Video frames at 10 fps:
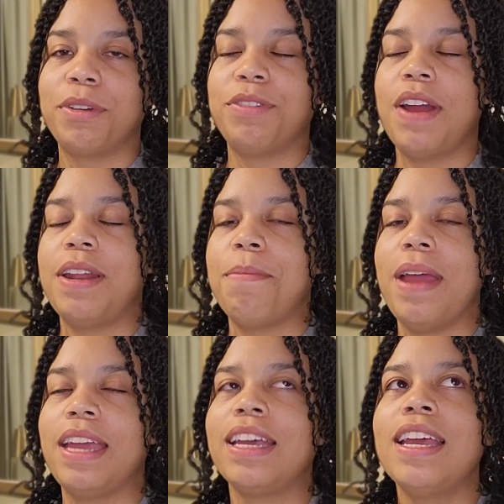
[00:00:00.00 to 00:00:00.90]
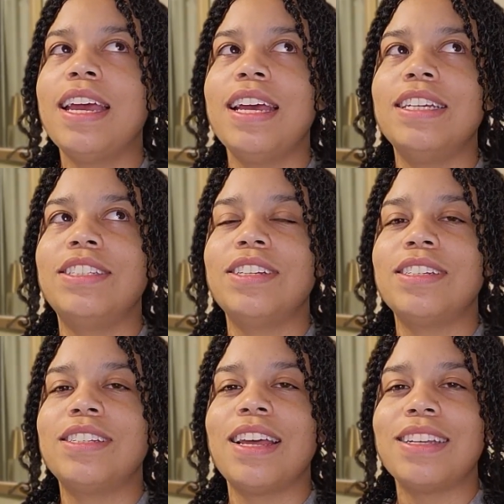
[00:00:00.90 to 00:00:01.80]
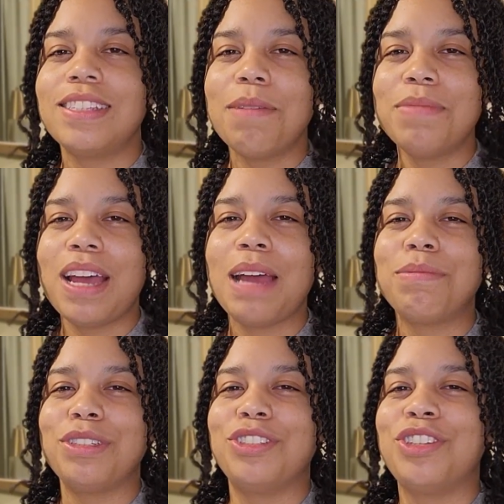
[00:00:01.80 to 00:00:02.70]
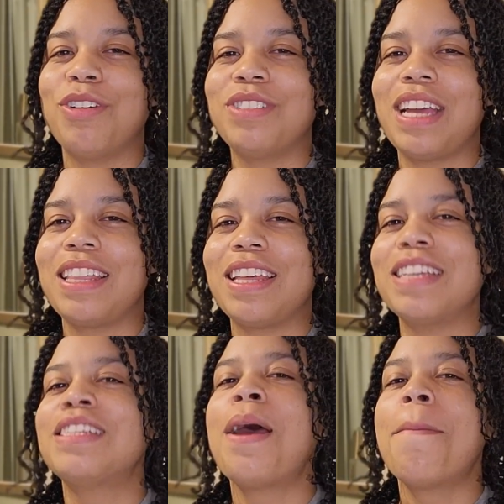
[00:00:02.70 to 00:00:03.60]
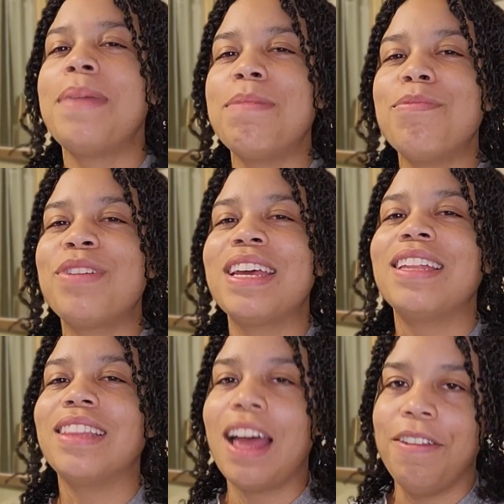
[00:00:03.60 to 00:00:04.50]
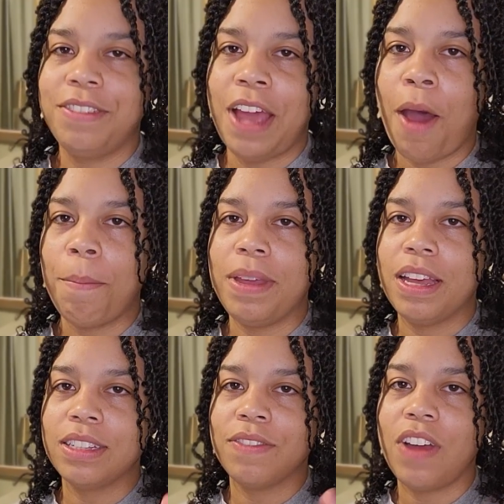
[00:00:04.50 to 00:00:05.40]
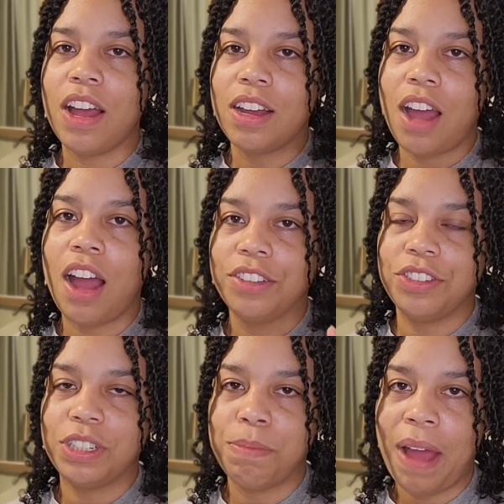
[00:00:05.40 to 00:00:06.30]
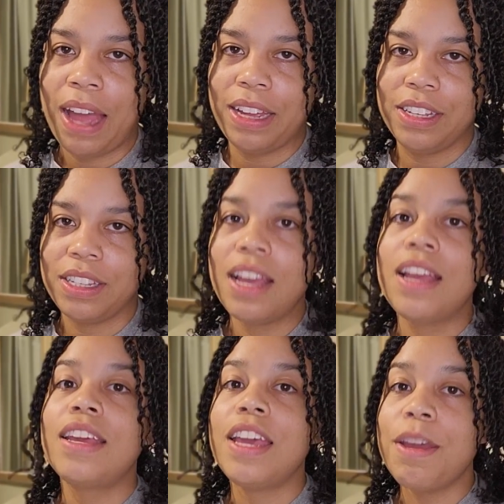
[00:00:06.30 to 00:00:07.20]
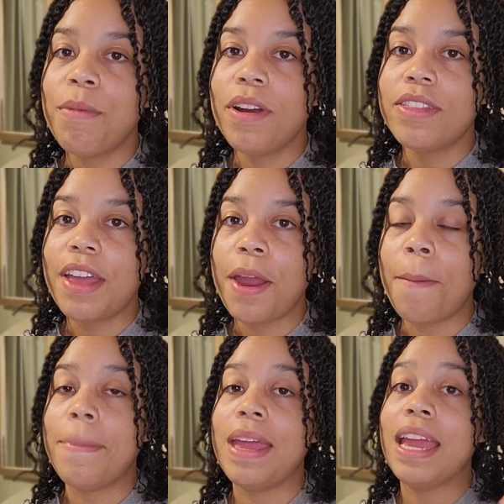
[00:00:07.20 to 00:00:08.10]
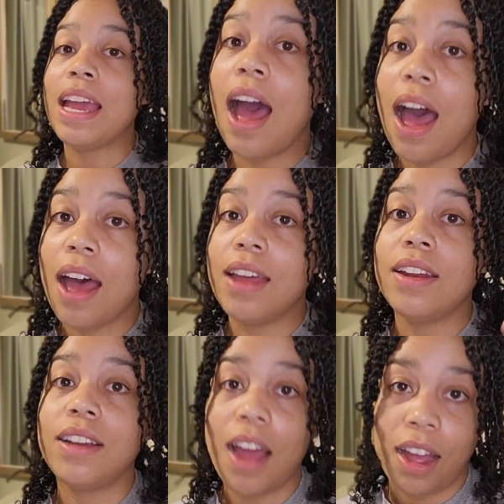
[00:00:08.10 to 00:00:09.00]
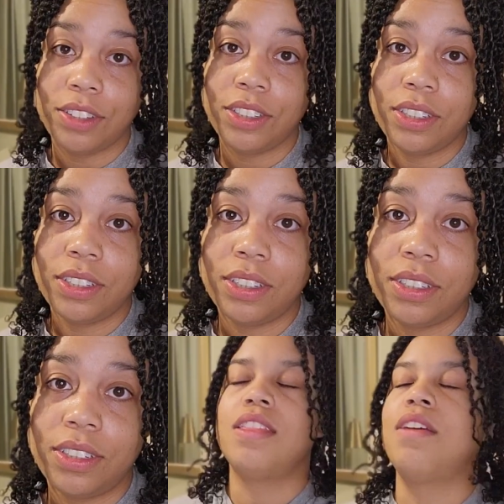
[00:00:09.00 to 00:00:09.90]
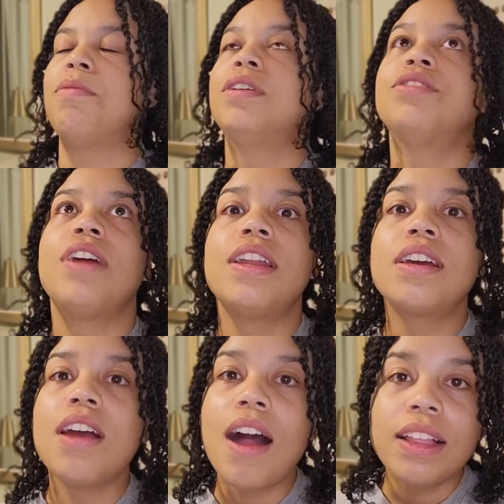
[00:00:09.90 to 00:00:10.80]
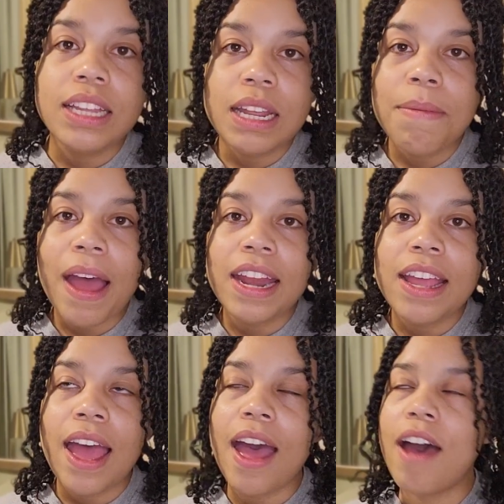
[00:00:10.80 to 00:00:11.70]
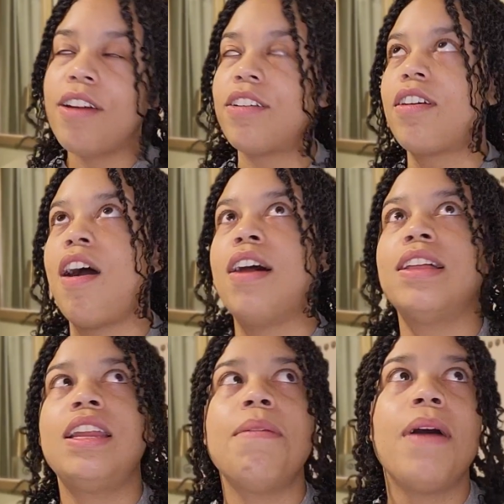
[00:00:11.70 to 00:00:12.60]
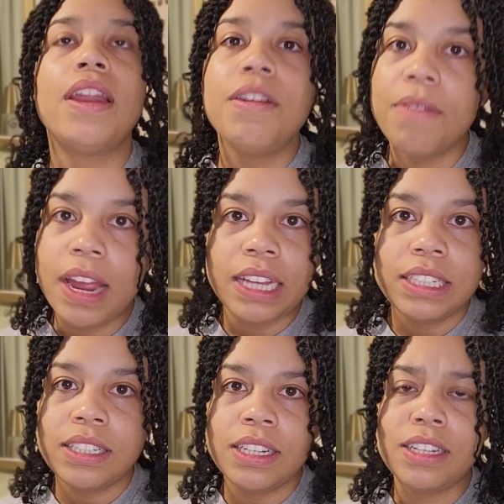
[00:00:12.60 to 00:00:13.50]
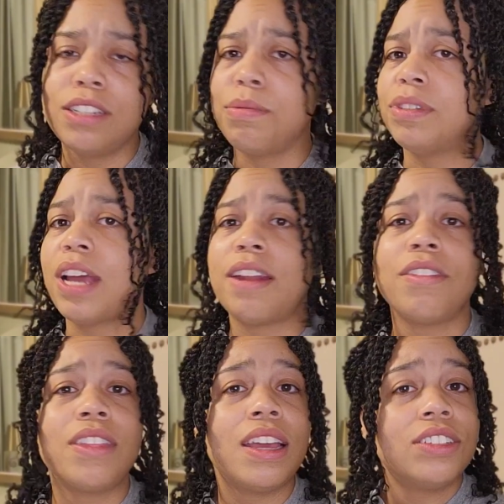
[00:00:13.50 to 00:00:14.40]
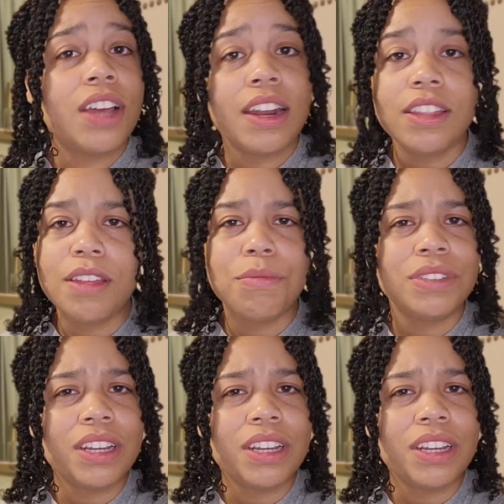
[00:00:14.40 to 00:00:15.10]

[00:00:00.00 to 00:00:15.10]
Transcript: were trying to make it's just that sometimes in shows like this, people get left out because of unconscious bias. Keyword there being unconscious. They weren't trying to call anybody out or call anybody racist, which I don't think Jonathan was